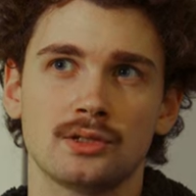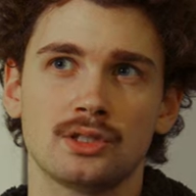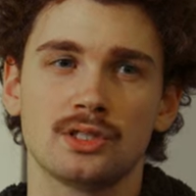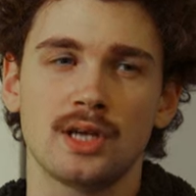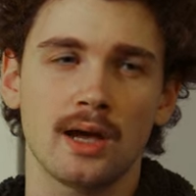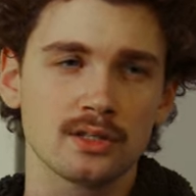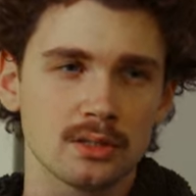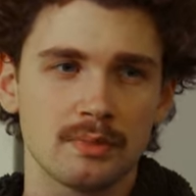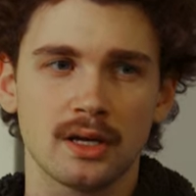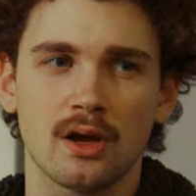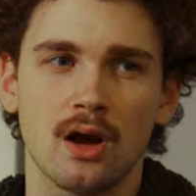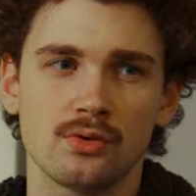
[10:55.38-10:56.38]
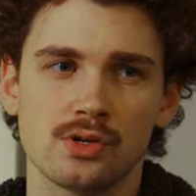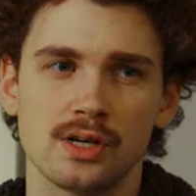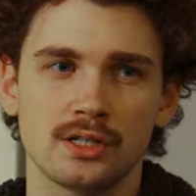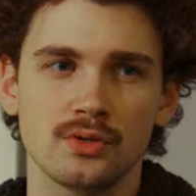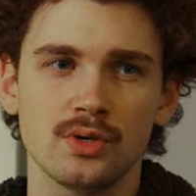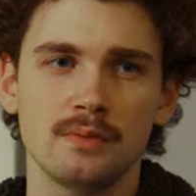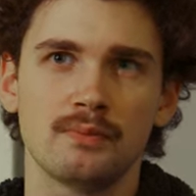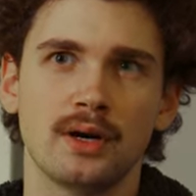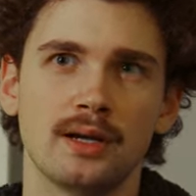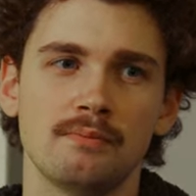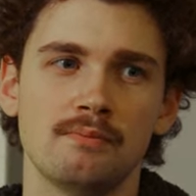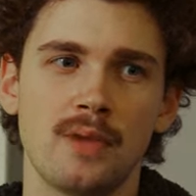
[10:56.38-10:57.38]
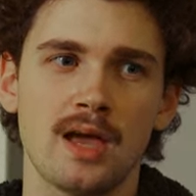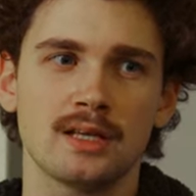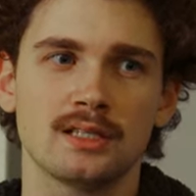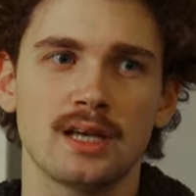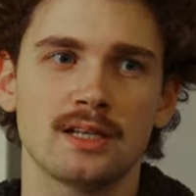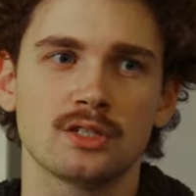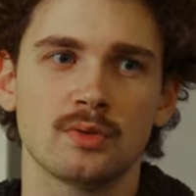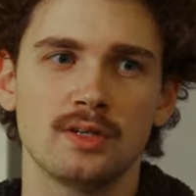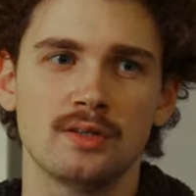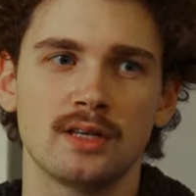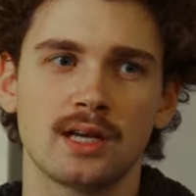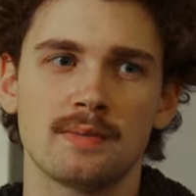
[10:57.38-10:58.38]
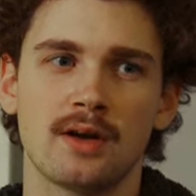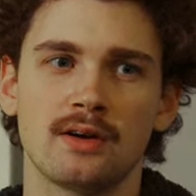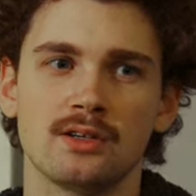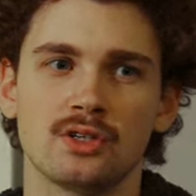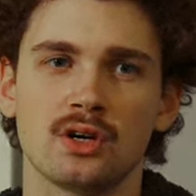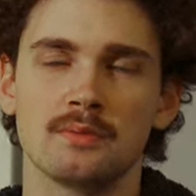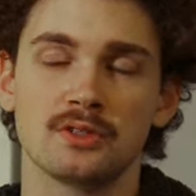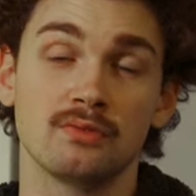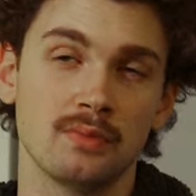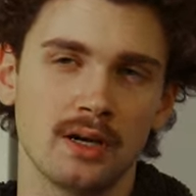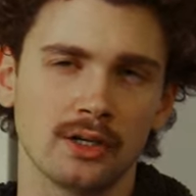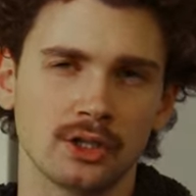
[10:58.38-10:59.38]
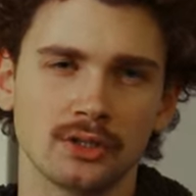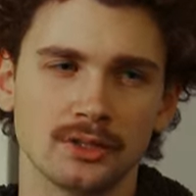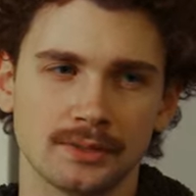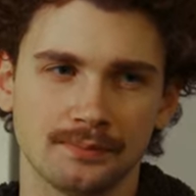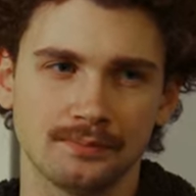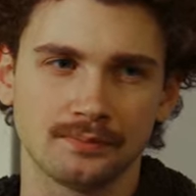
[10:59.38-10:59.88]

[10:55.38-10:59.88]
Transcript: Sounds a bit contradictory, but it makes sense when you think about it in terms of miniatures.